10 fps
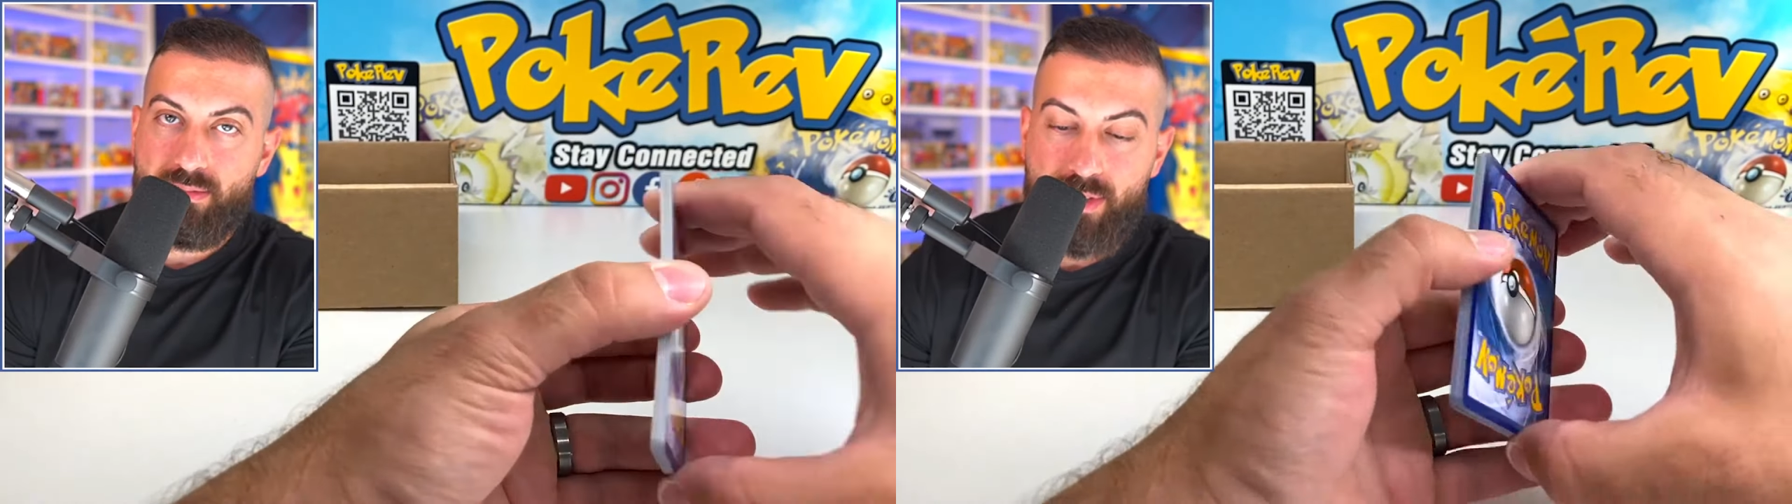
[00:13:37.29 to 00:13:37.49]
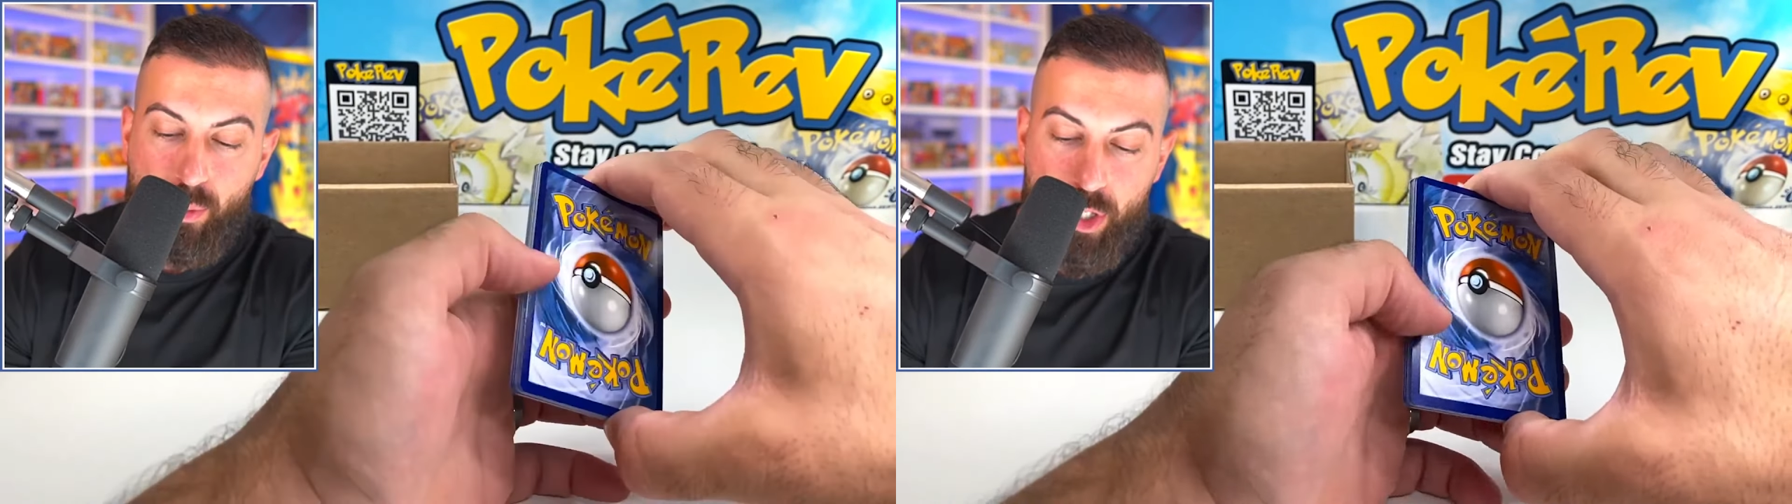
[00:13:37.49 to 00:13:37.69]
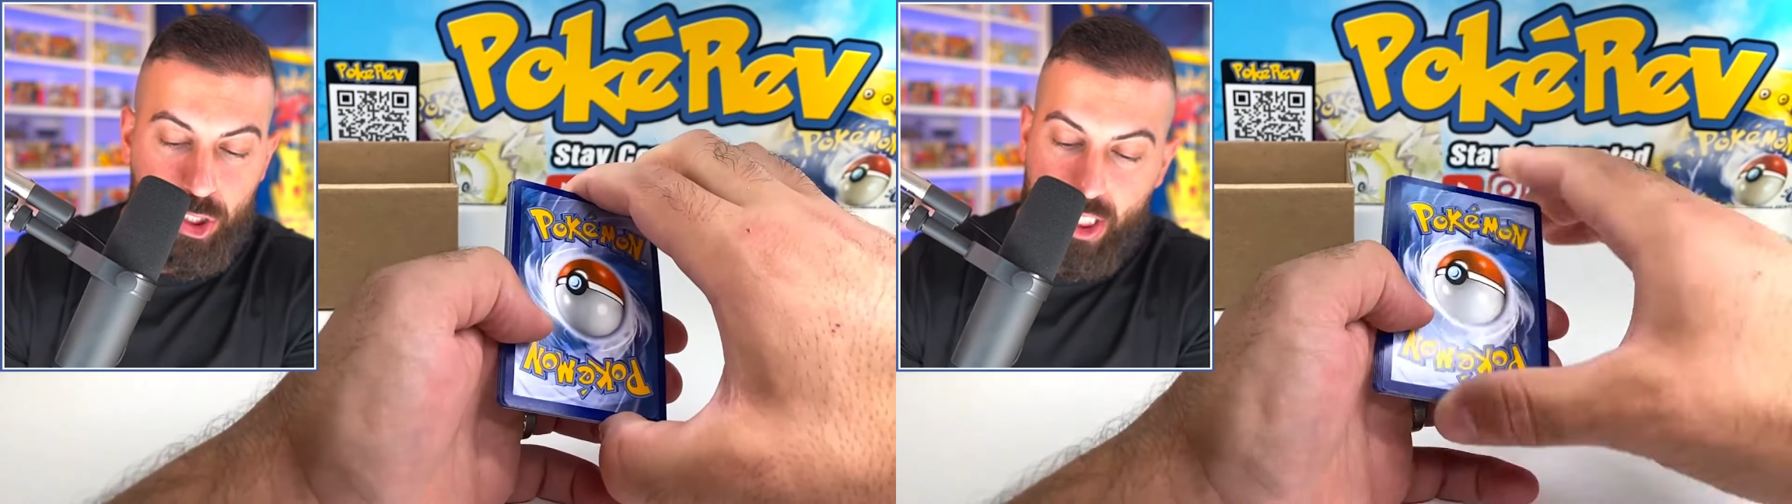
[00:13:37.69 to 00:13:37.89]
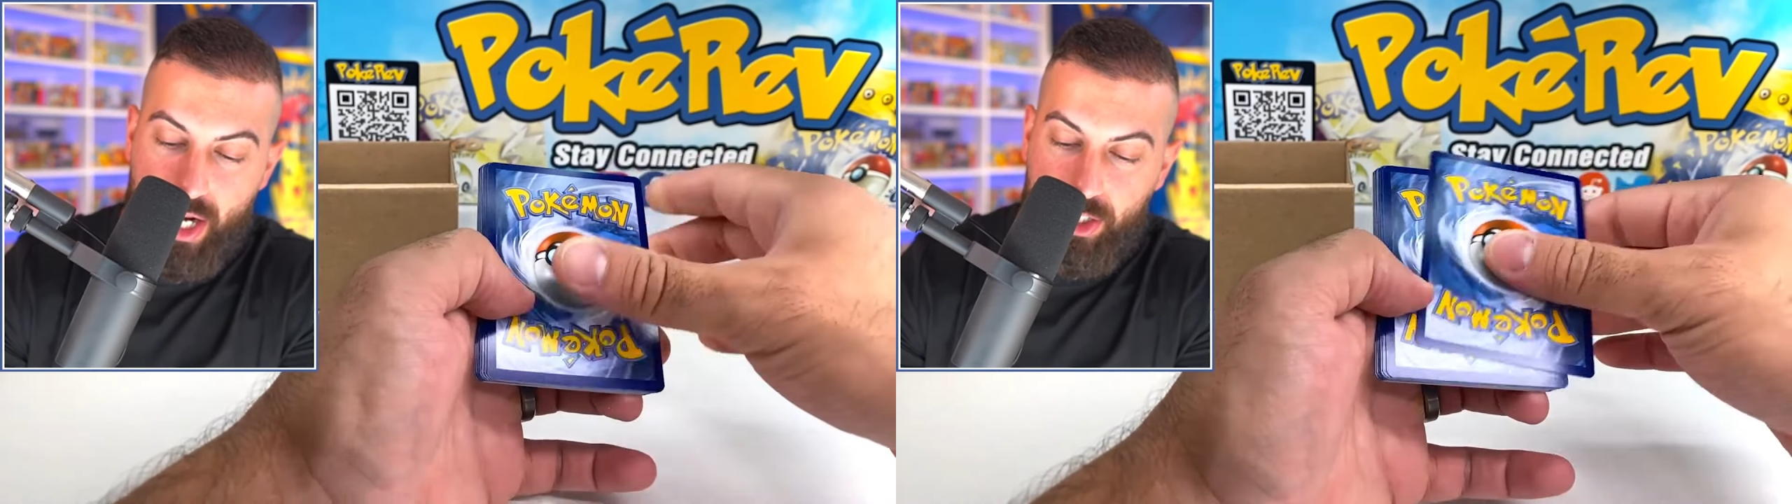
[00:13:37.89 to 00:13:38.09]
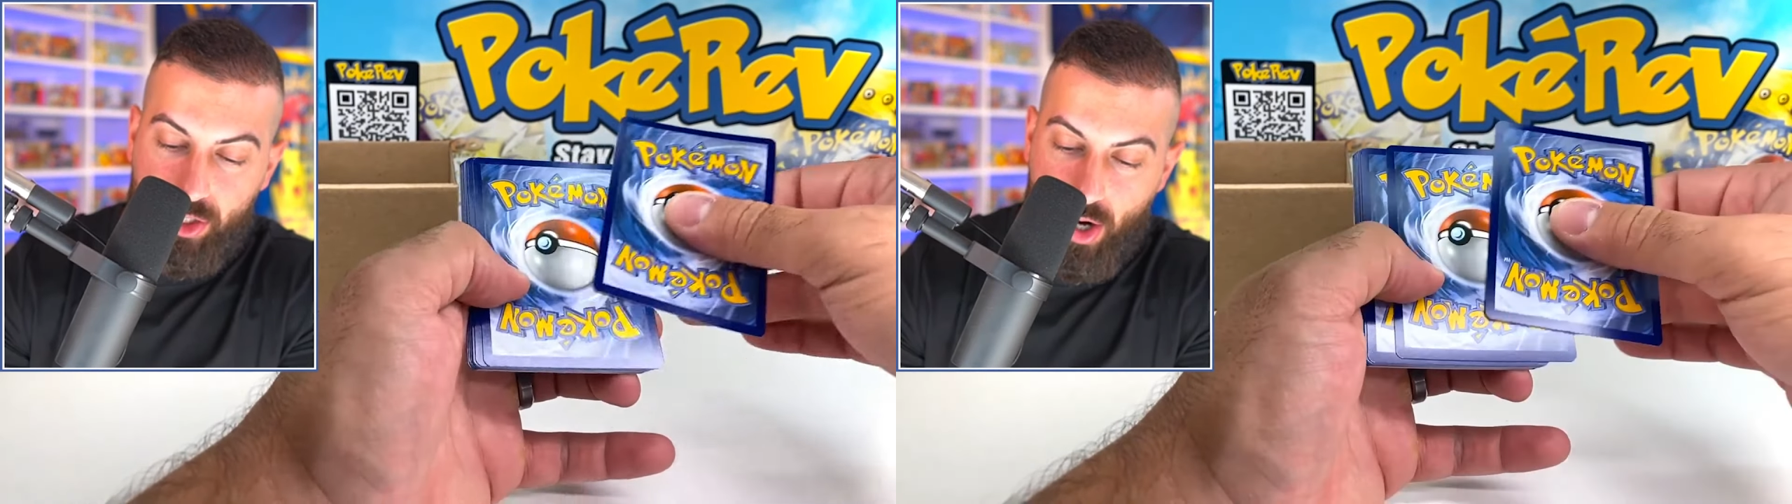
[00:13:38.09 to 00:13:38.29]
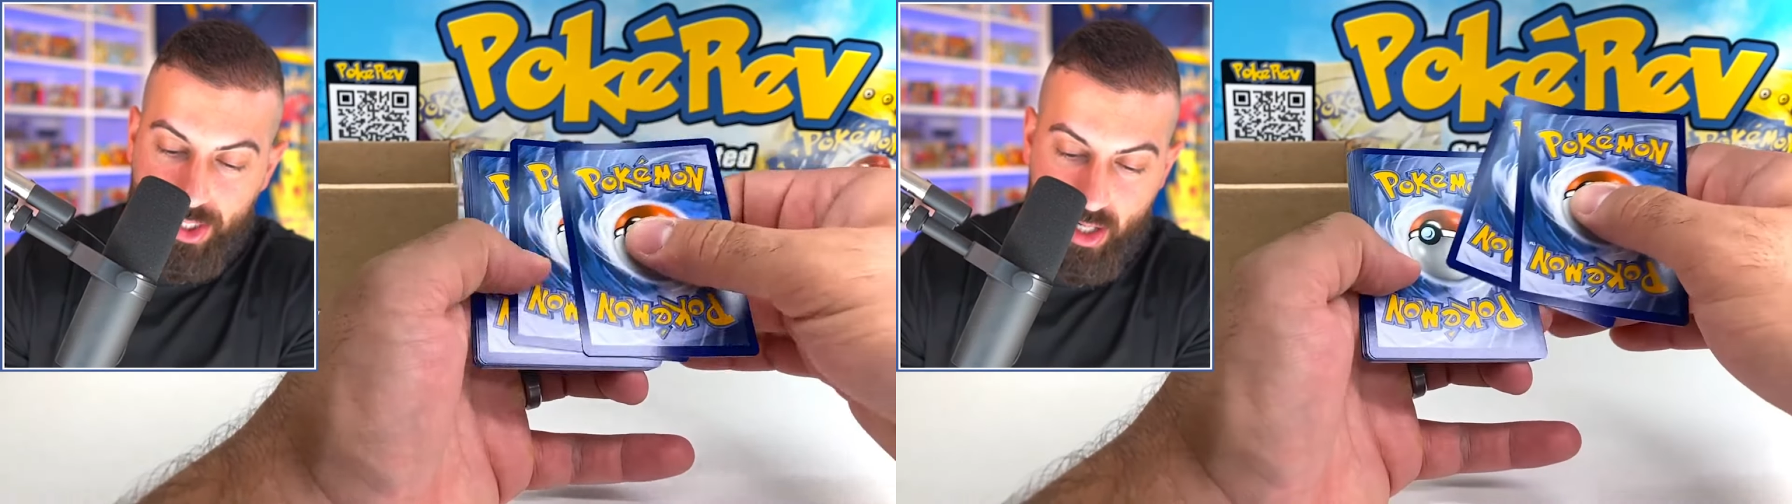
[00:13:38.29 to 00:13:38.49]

give me a shiny Charizard